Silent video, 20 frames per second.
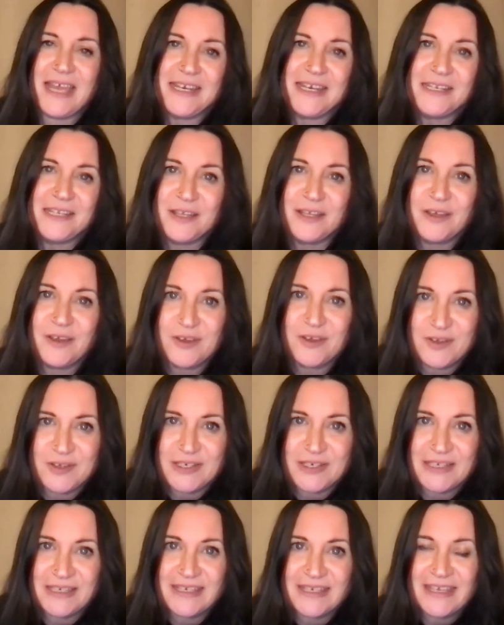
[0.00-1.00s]
and
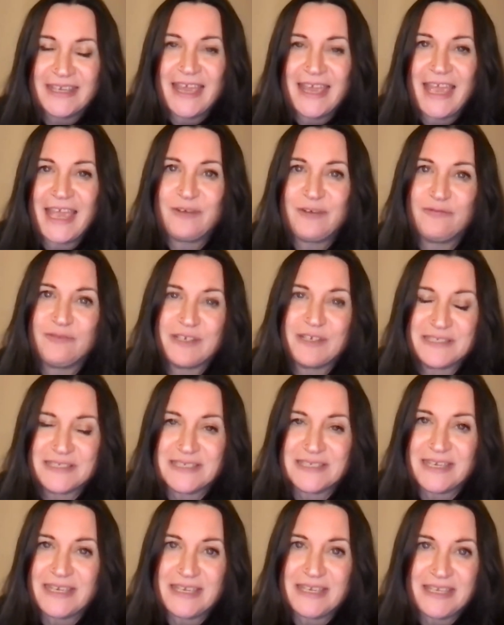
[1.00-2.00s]
learn and
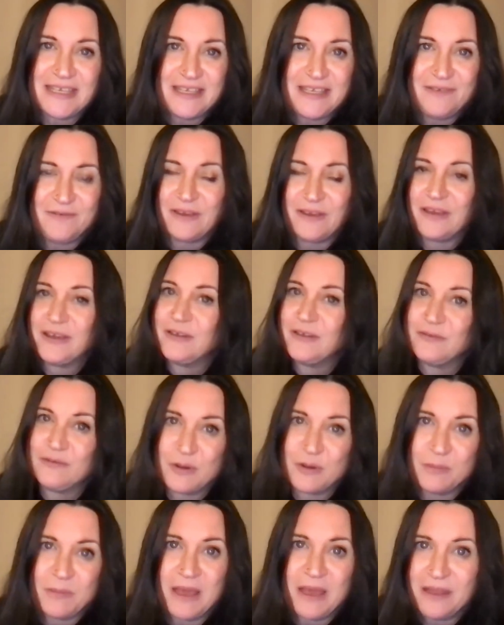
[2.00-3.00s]
receive
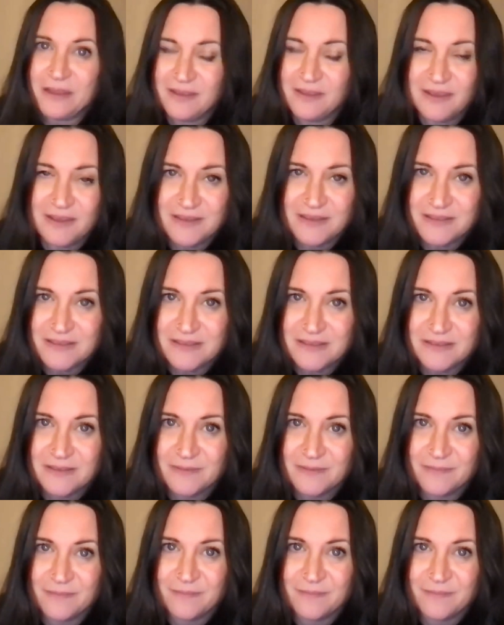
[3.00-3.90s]
from others.